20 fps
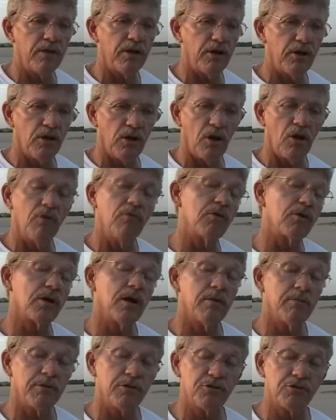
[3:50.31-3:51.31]
that it'll
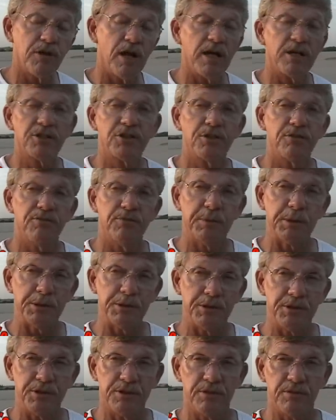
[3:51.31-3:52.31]
overcome the traction
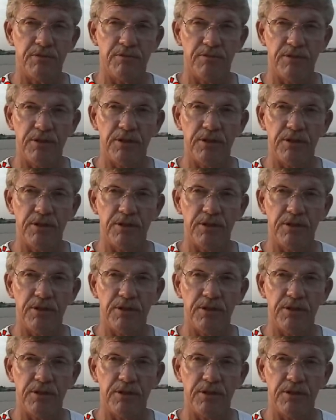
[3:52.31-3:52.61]
abilities of the